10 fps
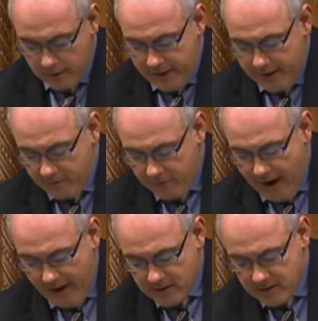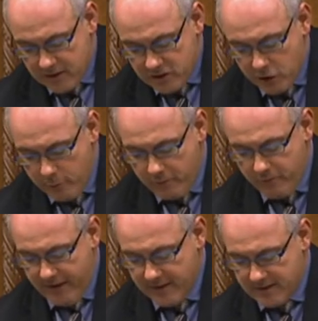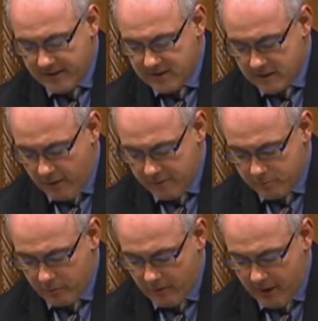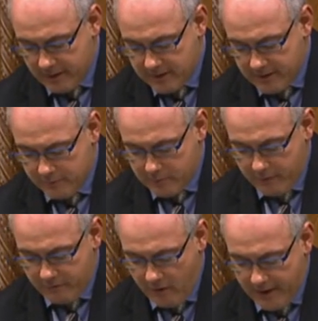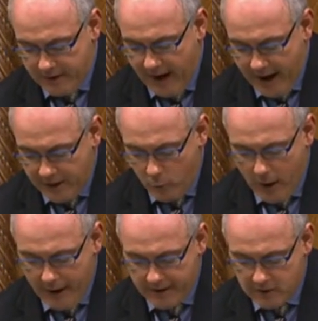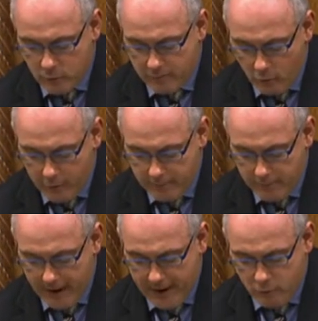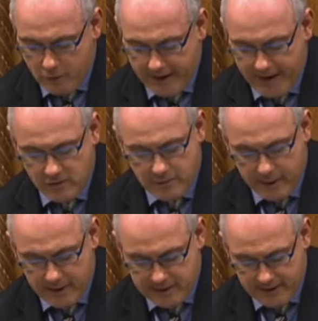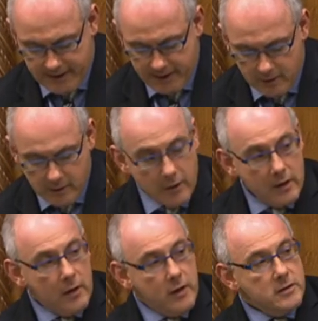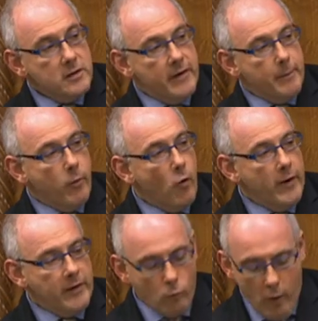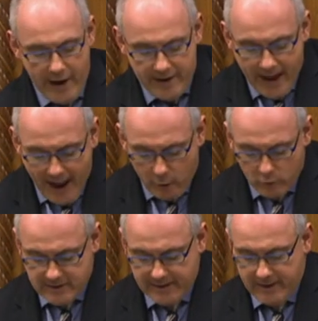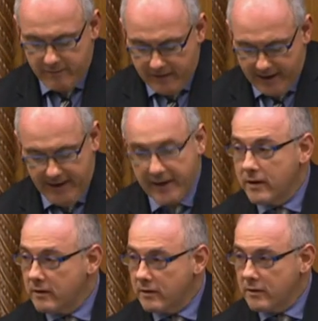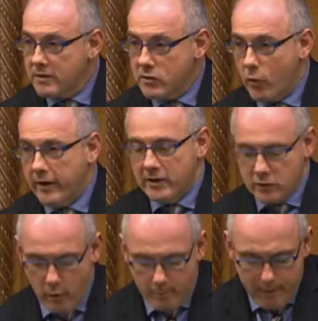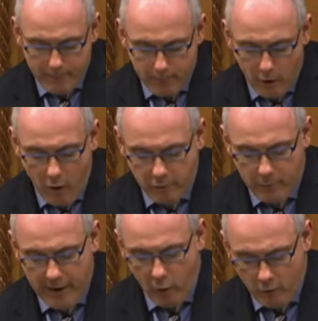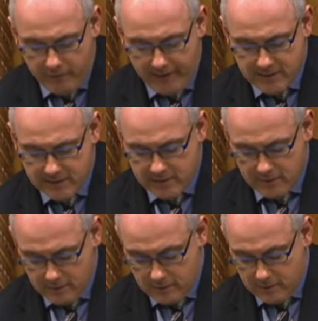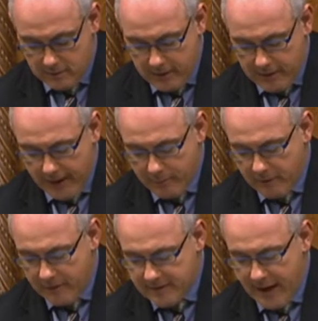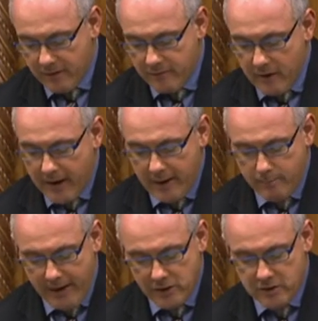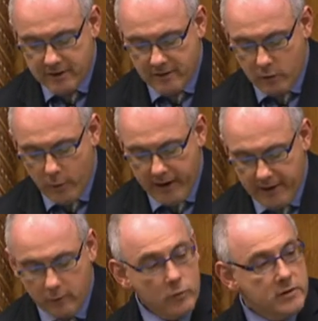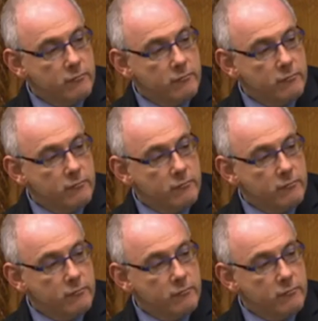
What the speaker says: In fact, consumer-facing service providers seem to be finding any way to avoid blame or accountability, to the point where Now TV, talking to a member of my office, claimed that the death of Her Late Majesty the Queen was the